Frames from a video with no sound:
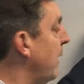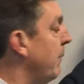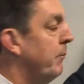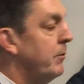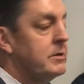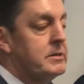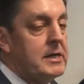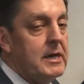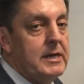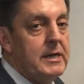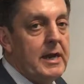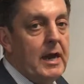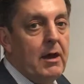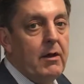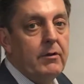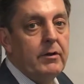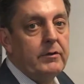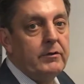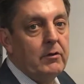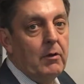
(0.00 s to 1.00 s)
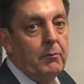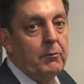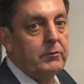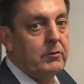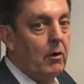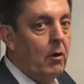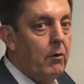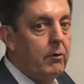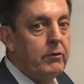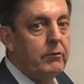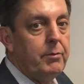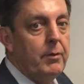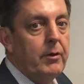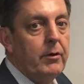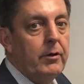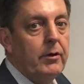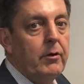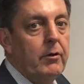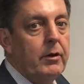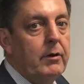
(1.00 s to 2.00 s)
10% down, it's almost always
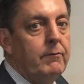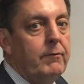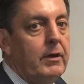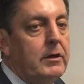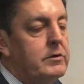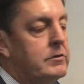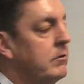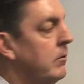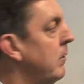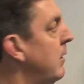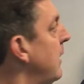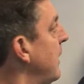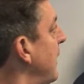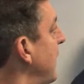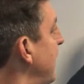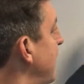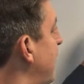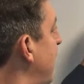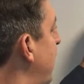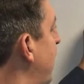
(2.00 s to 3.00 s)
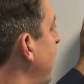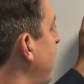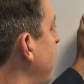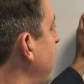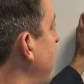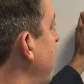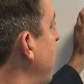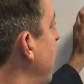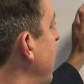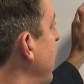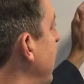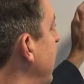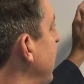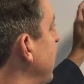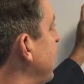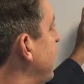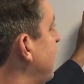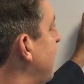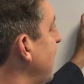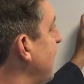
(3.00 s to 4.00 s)
better to go conventional. Typically,
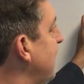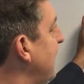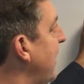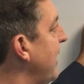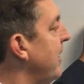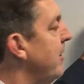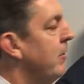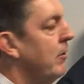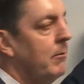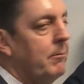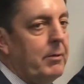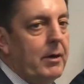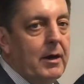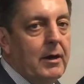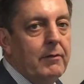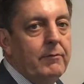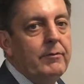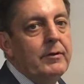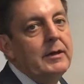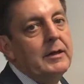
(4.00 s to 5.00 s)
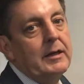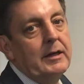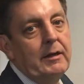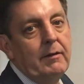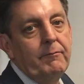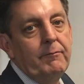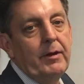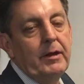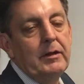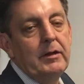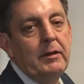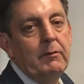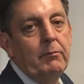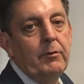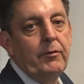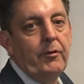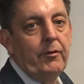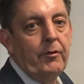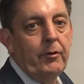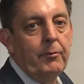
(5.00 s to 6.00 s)
680 or above, and
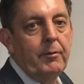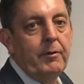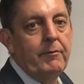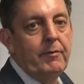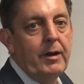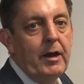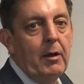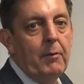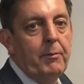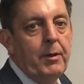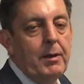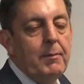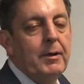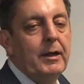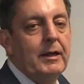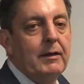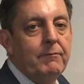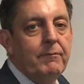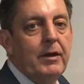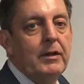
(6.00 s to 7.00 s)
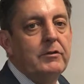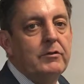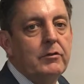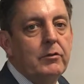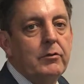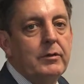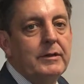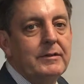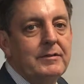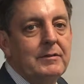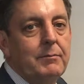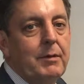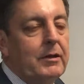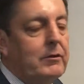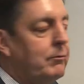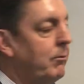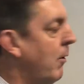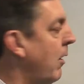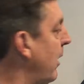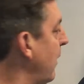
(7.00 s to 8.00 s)
with a little bit of a down payment, conventional is the
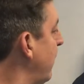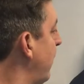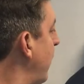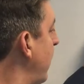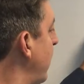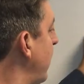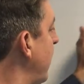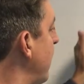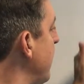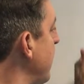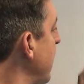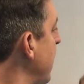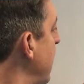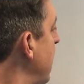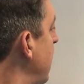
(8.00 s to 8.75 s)
best product for you.